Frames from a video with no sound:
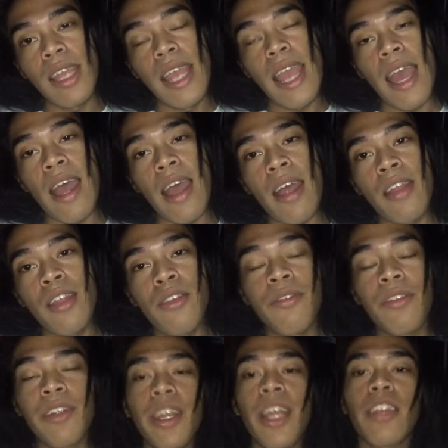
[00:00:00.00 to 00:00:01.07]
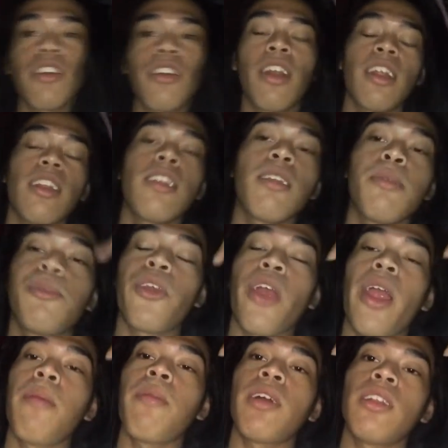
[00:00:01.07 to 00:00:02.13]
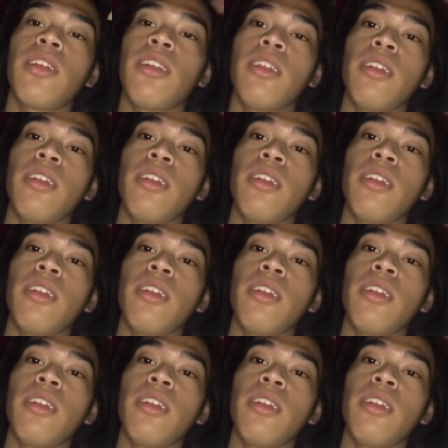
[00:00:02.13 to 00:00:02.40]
Yeah, don't forget to click the subscribe button